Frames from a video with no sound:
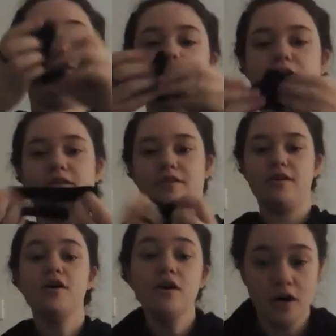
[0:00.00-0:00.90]
There we go.
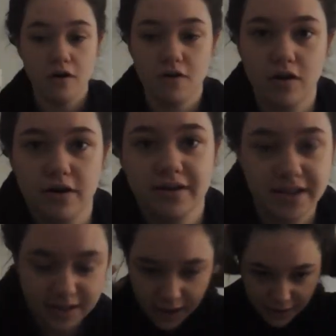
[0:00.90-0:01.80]
All gone.
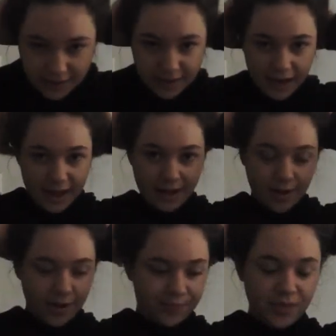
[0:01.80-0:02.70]
So,
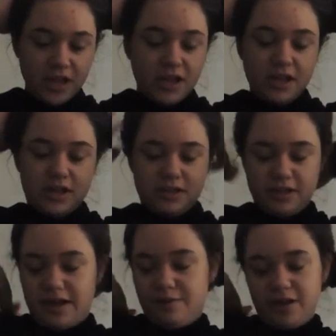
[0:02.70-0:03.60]
ta-da!
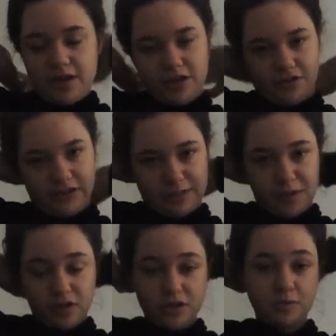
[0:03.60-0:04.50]
So now what you're going to do is,
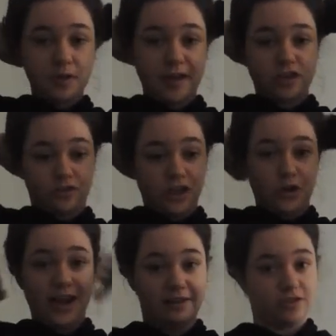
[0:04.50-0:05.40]
because you want to make sure that
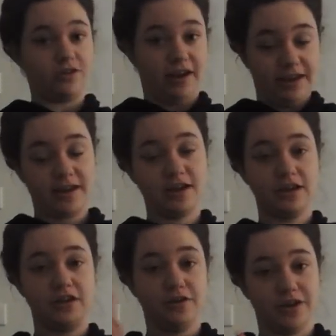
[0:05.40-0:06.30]
your hair is dry,
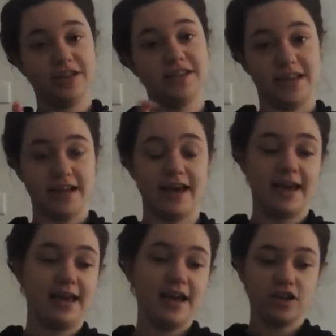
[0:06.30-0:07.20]
you're going to need
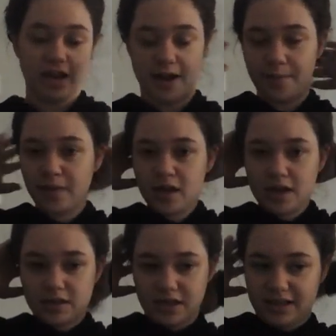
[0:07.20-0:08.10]
a hairdryer.
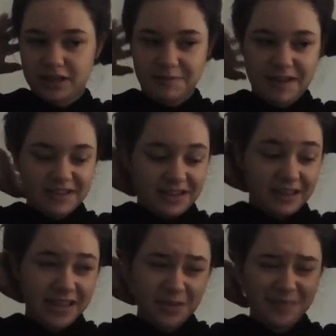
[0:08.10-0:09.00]
So you're going to spend
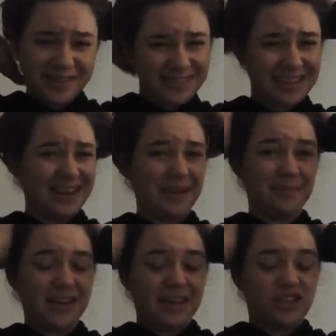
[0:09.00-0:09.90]
a little bit of
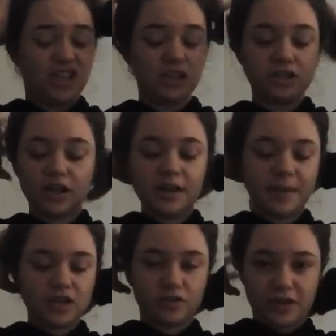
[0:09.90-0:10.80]
time just trying to
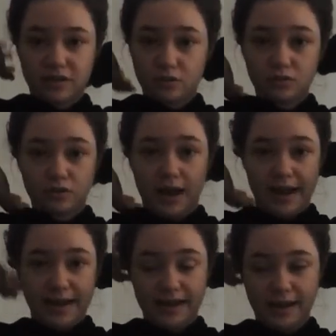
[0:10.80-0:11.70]
make sure that it's all
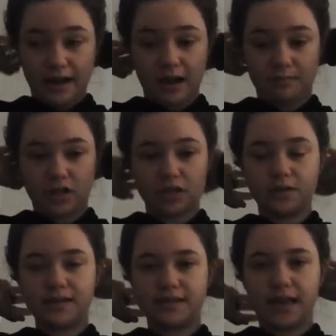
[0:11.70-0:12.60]
dry, just
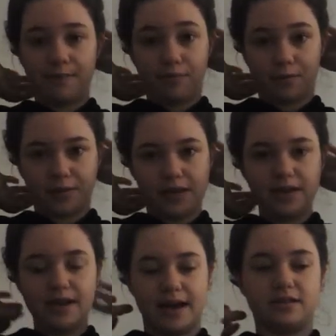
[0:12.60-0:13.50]
so it's set
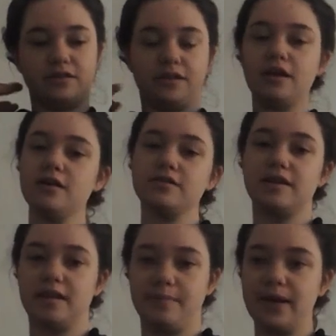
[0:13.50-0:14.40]
properly, and so that the curls
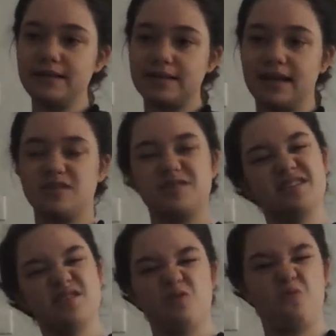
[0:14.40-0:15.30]
are at their best, and so it
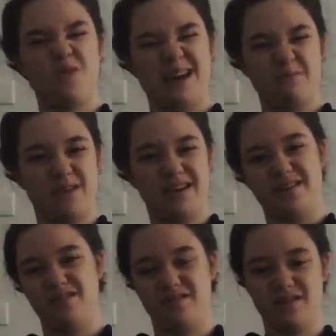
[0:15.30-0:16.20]
doesn't look wet
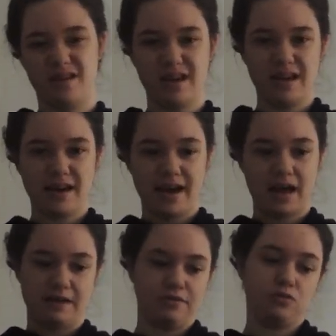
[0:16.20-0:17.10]
when you
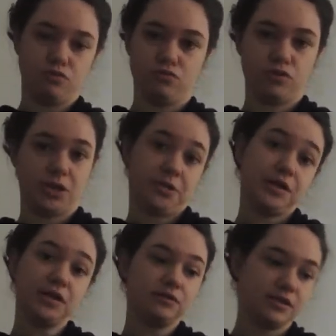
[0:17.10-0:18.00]
have it all down
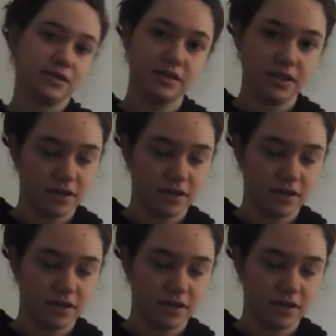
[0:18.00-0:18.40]
in curls.